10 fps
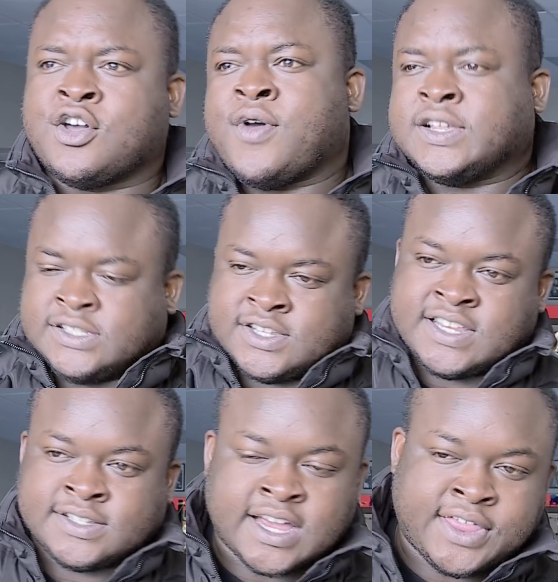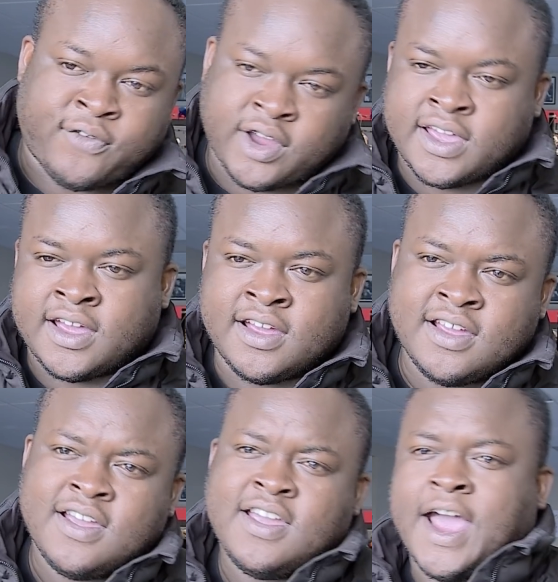going to South Africa
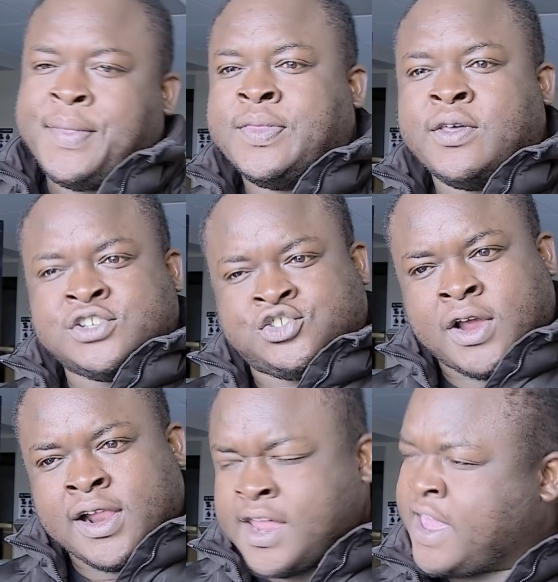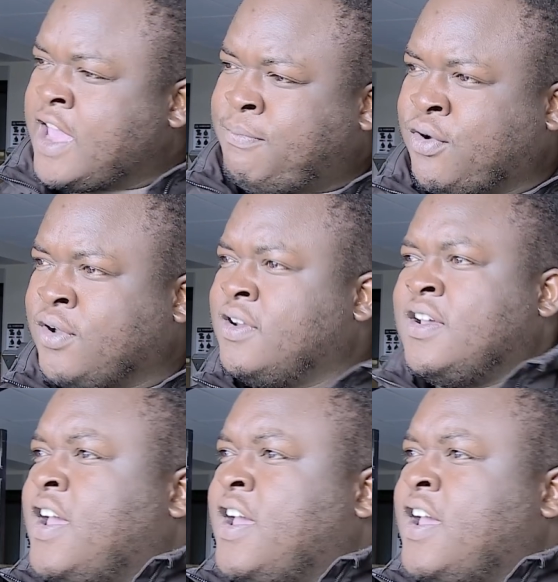and then the Australian airport.